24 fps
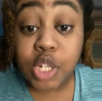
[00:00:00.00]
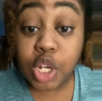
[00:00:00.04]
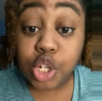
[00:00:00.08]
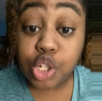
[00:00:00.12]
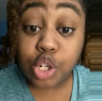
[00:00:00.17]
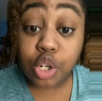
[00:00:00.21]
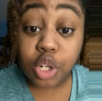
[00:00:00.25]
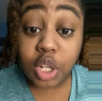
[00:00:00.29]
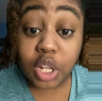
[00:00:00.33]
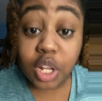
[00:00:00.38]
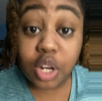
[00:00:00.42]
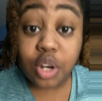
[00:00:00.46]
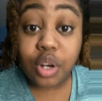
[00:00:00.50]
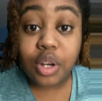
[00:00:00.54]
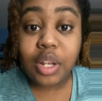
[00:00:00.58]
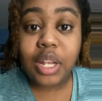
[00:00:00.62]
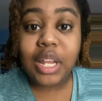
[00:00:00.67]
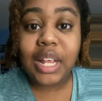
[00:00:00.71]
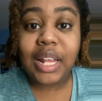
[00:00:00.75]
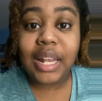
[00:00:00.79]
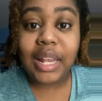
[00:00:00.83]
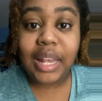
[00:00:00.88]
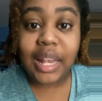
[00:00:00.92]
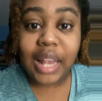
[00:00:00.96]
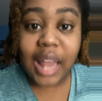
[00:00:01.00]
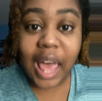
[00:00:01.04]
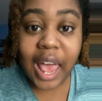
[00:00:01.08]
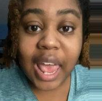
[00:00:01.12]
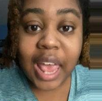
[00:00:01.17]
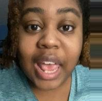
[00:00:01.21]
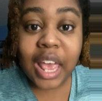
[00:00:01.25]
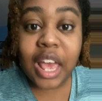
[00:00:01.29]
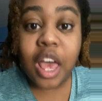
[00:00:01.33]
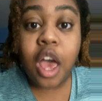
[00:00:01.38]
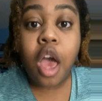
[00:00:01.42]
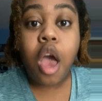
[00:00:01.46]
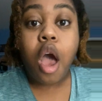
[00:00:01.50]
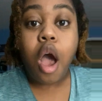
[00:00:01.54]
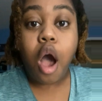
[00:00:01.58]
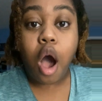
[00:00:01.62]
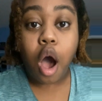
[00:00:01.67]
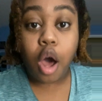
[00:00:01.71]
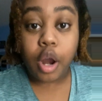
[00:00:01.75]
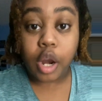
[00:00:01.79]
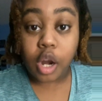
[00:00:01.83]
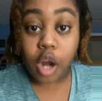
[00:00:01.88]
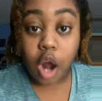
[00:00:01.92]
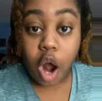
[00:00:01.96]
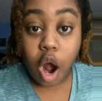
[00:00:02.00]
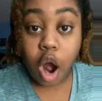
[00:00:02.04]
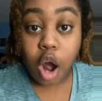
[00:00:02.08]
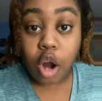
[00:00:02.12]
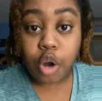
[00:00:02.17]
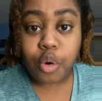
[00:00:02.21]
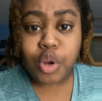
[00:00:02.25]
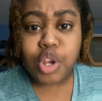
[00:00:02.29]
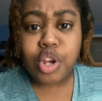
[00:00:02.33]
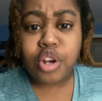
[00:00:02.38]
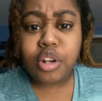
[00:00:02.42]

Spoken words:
because you're literally laying on an artery.